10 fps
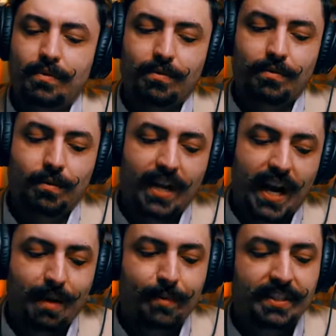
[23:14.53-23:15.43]
what
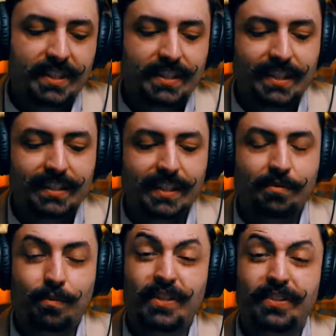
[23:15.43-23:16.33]
happens is, like I
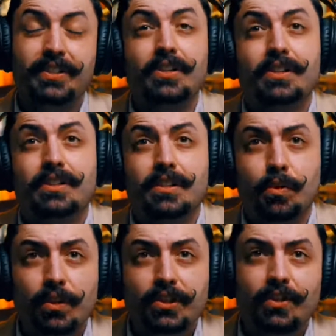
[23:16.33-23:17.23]
said, whether you're a
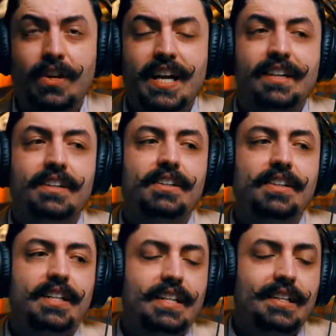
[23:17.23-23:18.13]
course
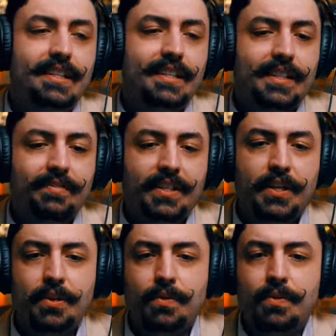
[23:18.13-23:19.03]
creator,
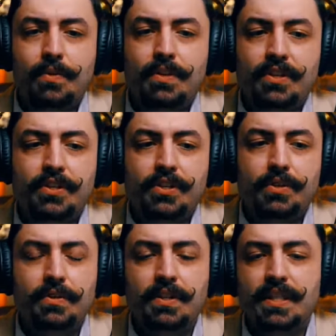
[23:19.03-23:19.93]
you
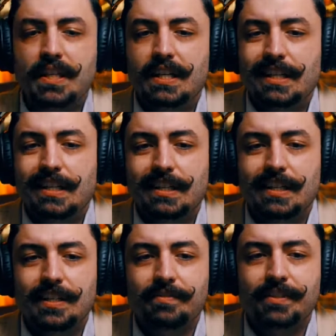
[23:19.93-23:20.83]
do
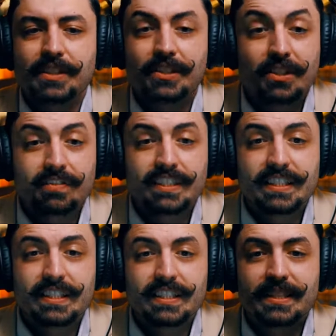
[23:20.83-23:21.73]

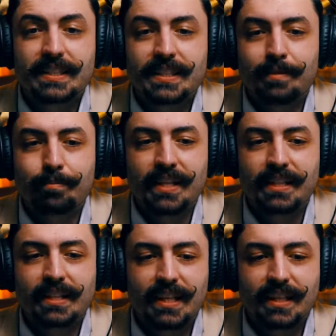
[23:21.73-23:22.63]
services, the
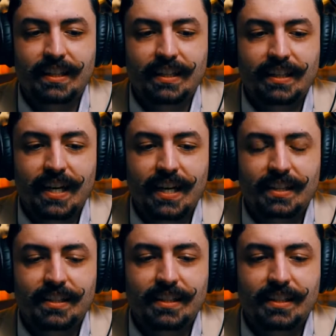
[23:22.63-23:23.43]
big thing that